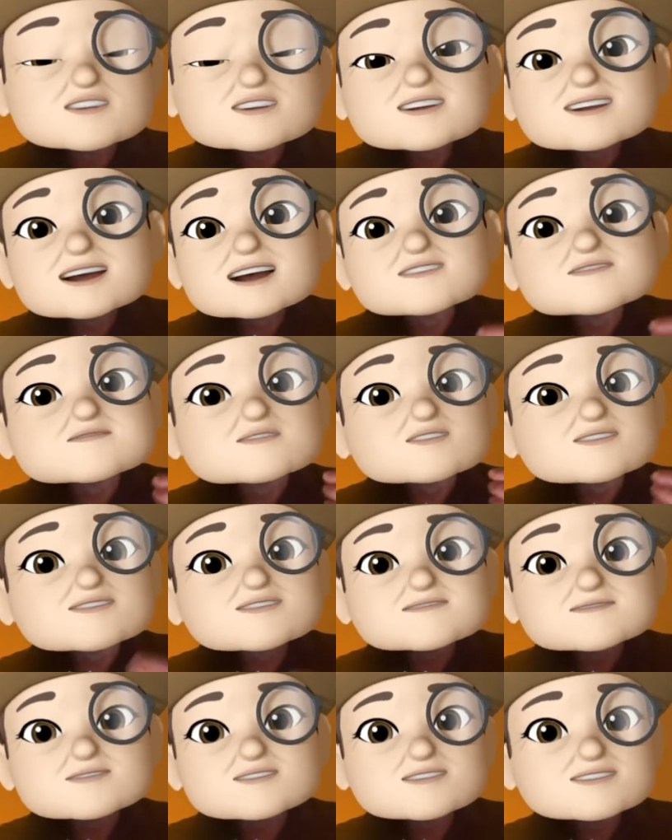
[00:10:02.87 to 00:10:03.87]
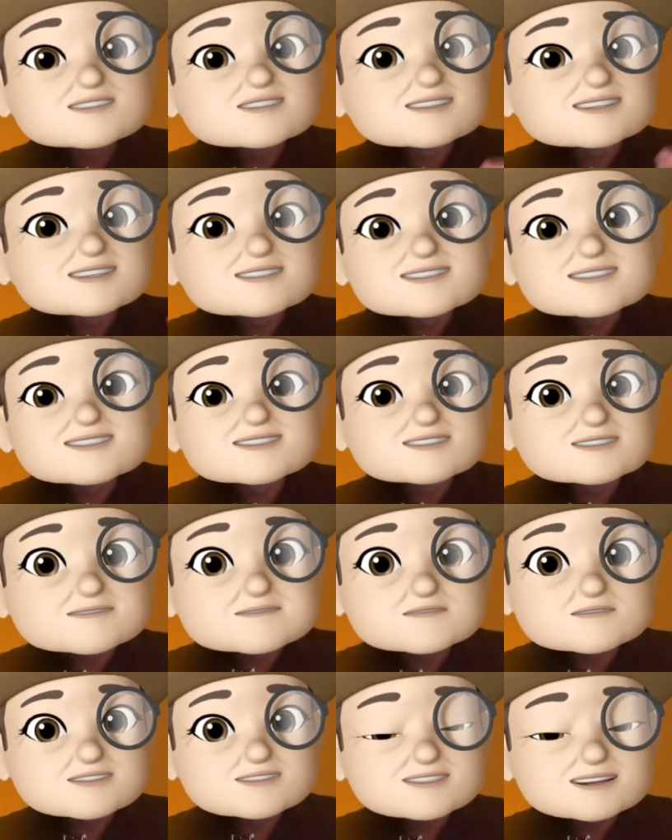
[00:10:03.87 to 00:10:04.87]
as well as middle class and upper
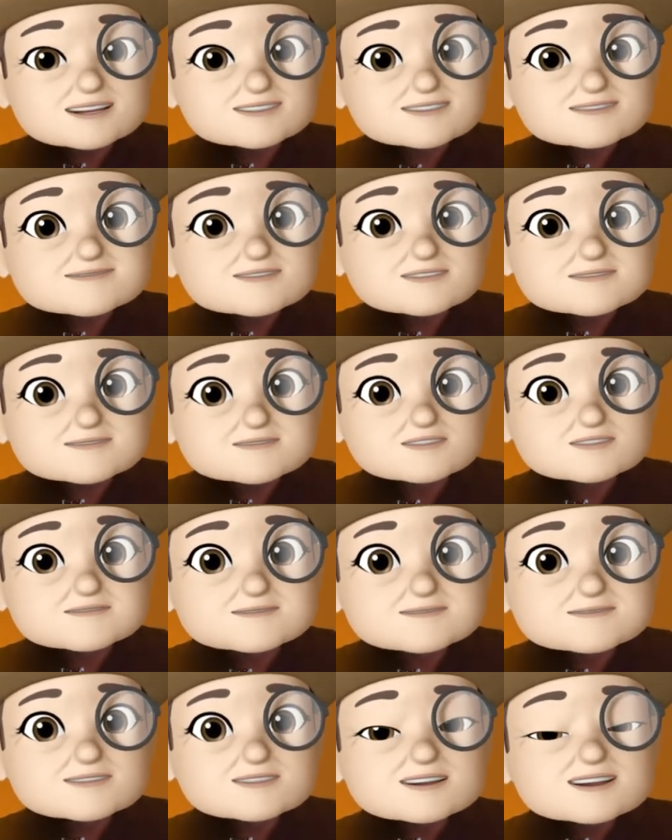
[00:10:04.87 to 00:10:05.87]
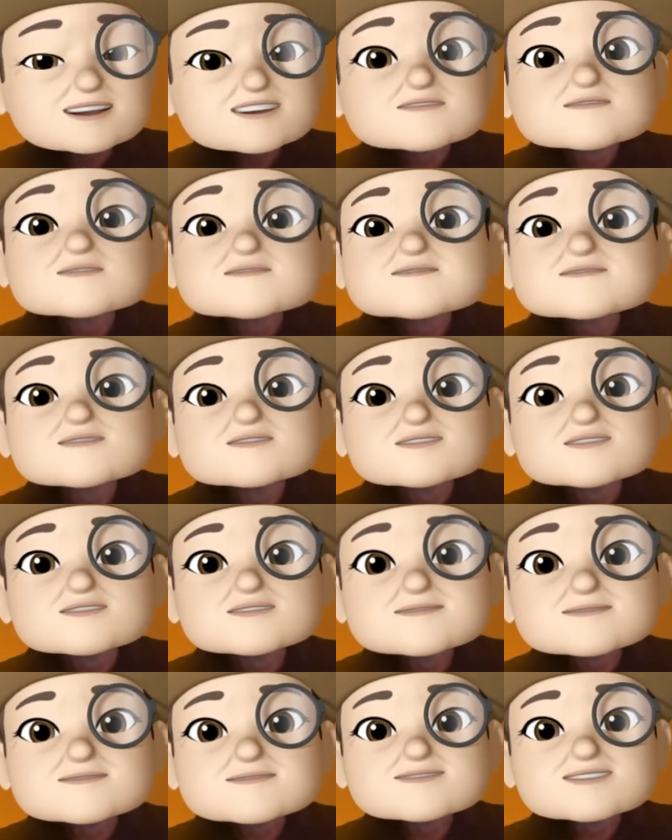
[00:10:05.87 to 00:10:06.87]
class people. I remember
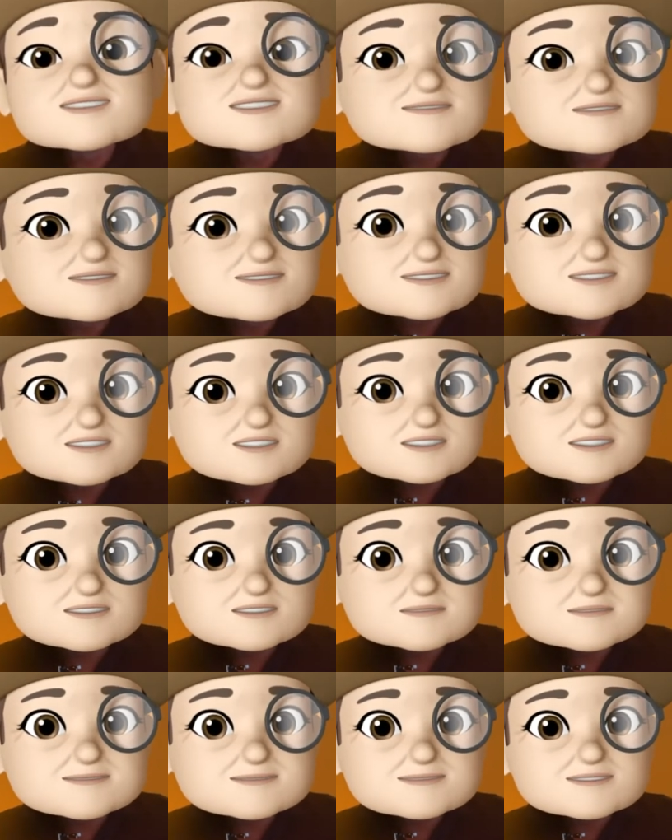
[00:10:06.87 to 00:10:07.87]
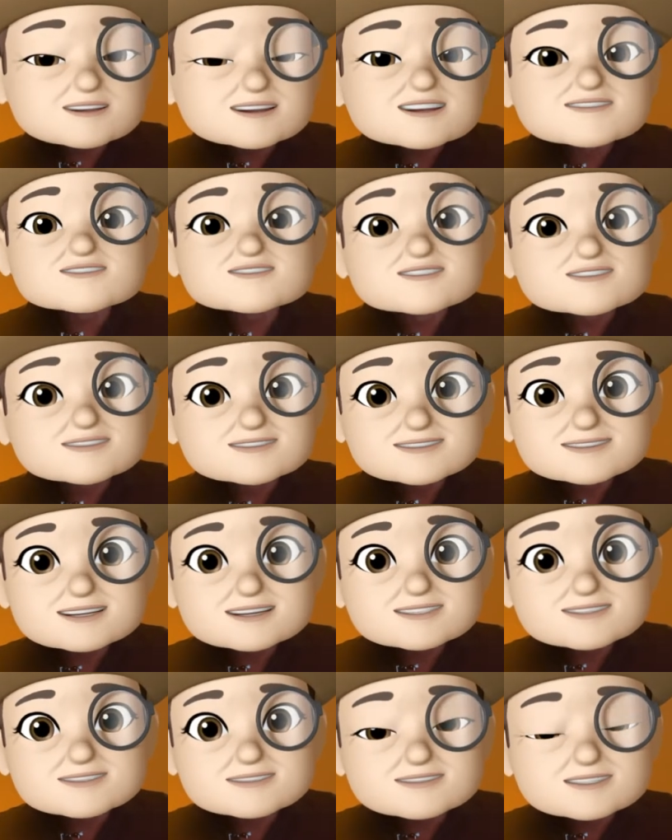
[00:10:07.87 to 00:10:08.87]
years ago, I used to
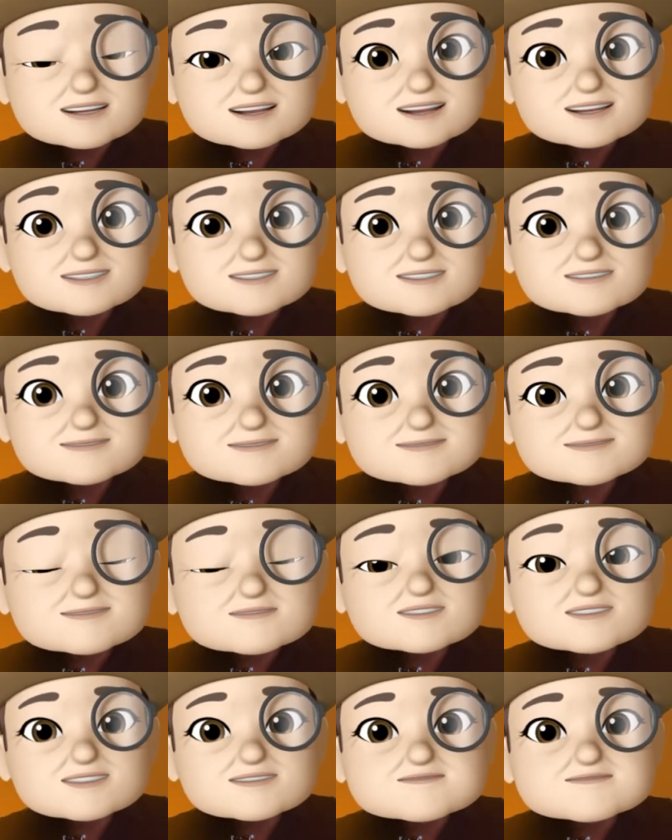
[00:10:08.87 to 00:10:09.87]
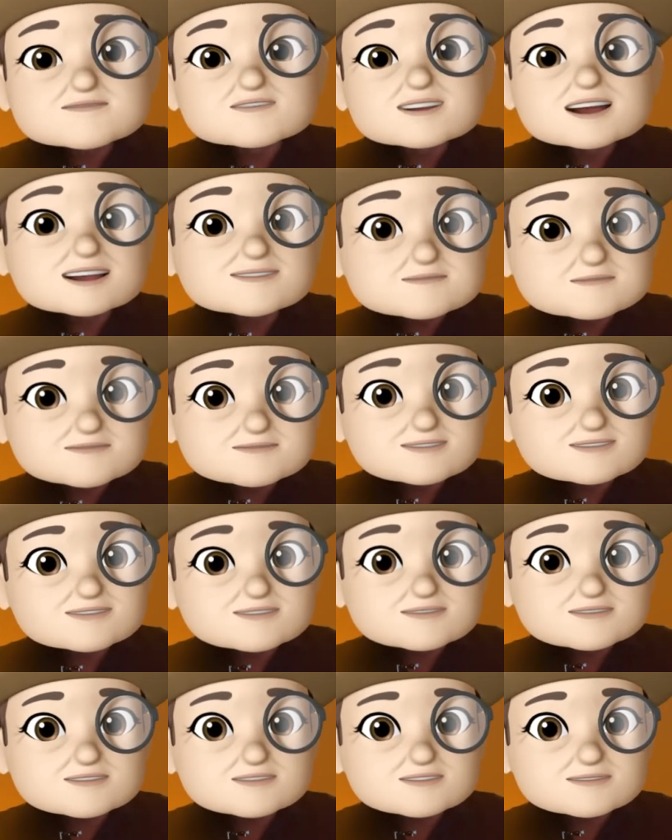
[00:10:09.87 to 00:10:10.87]
stand in line for the Apple
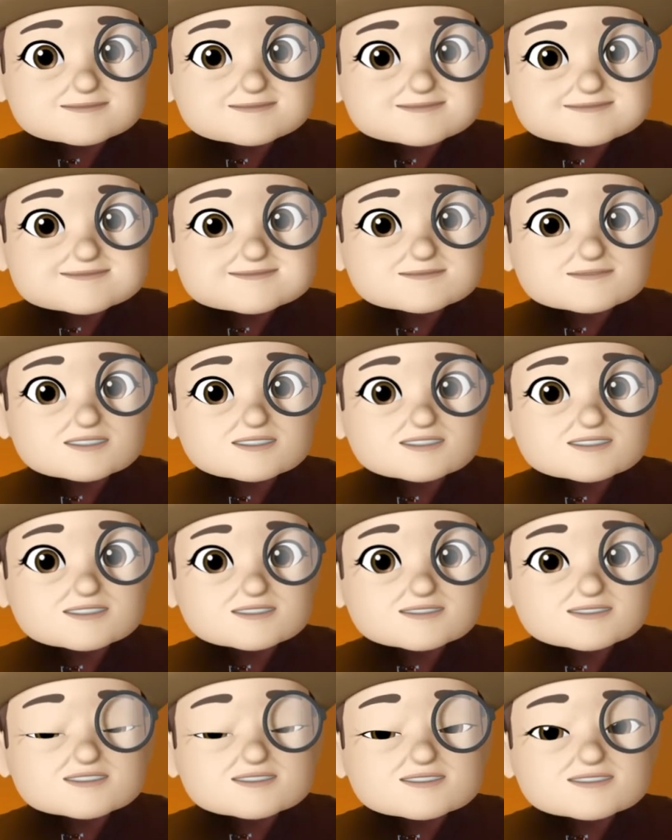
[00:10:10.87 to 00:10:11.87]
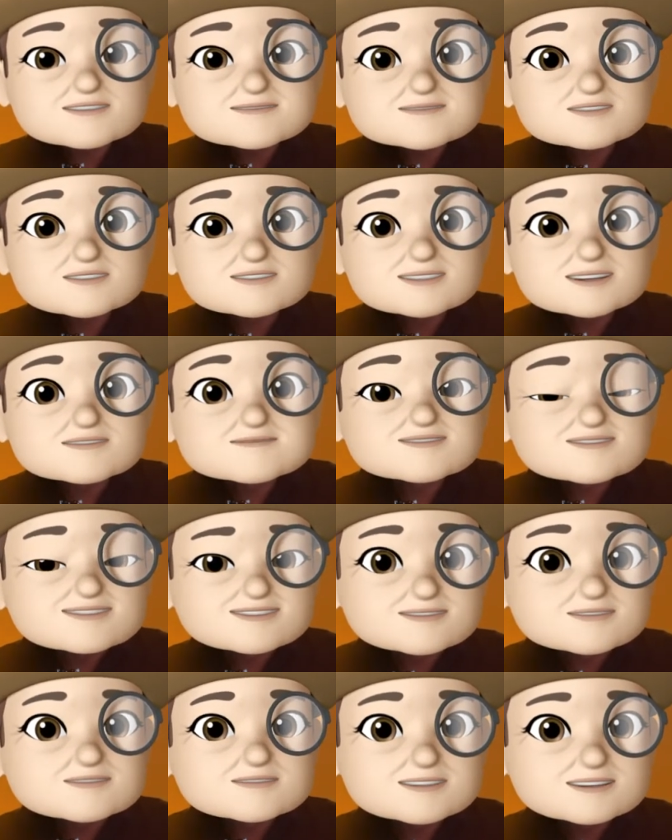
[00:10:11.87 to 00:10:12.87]
Store, when that was a
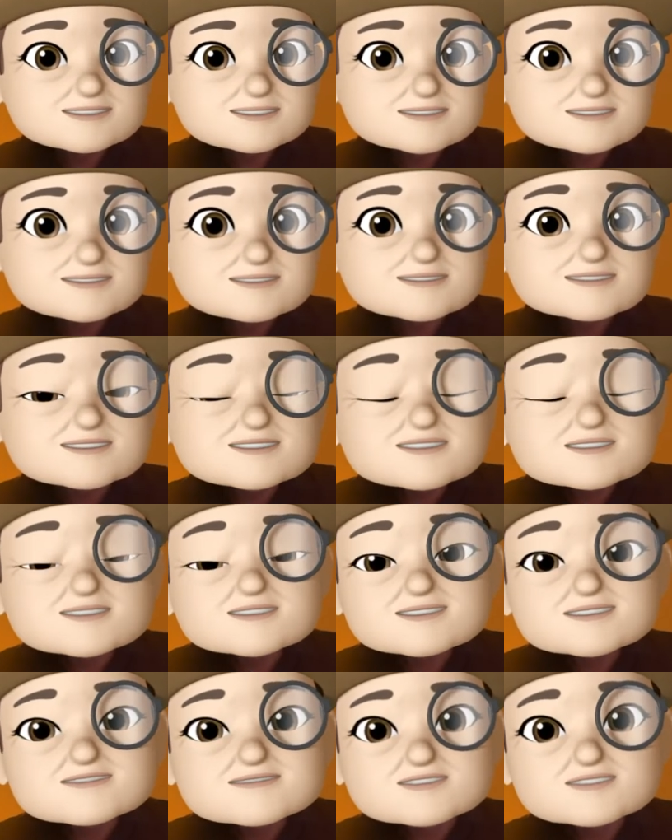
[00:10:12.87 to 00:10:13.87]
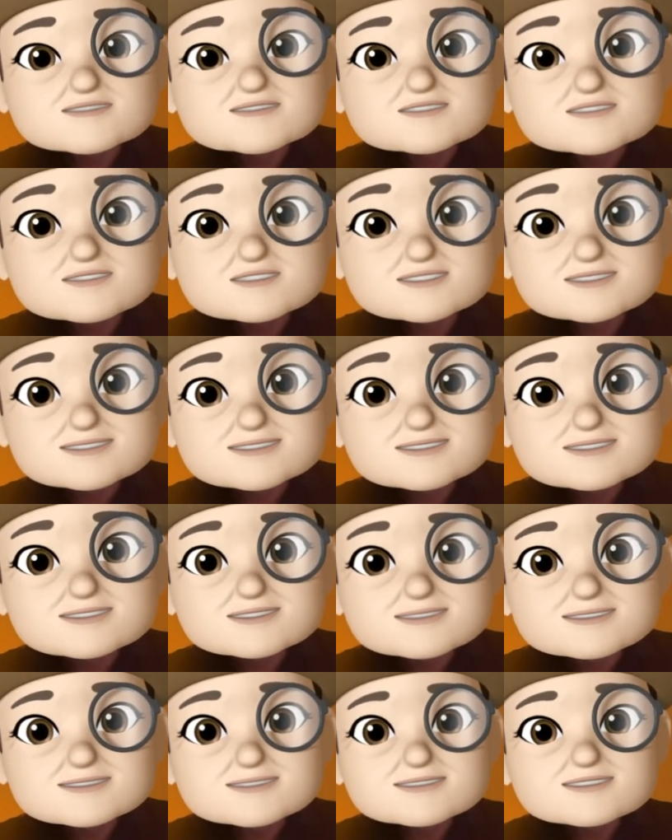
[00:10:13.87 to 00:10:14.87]
thing here in New York
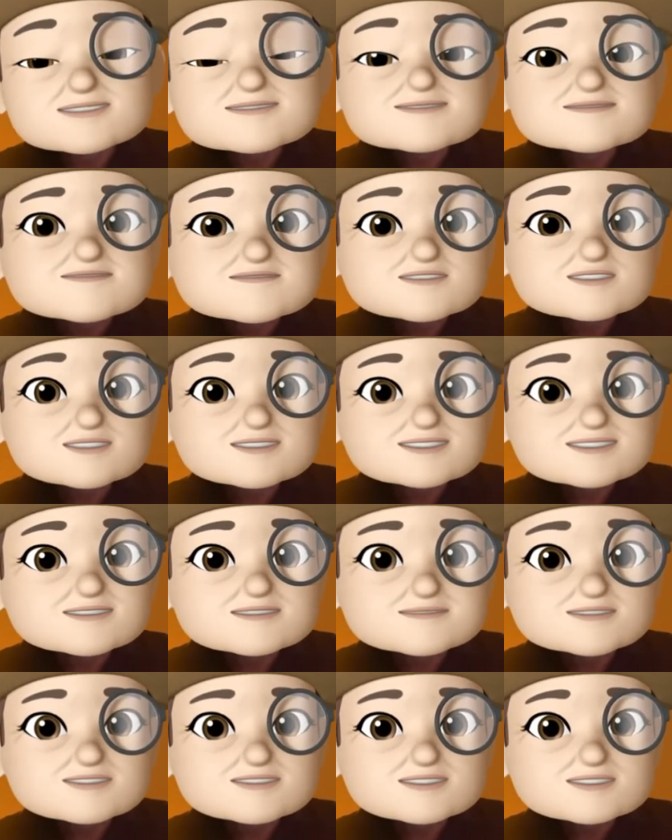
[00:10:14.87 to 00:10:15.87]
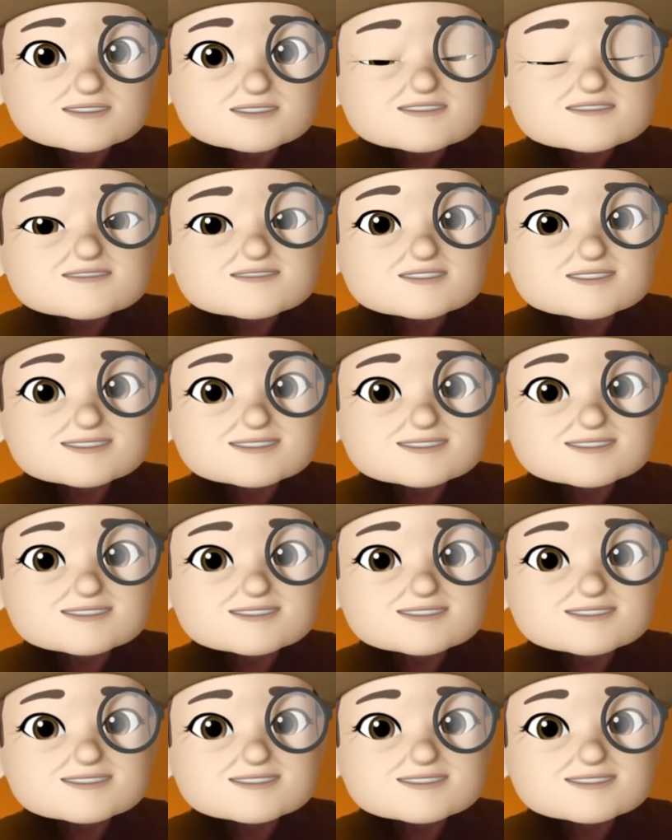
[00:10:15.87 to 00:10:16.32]
City and across the country.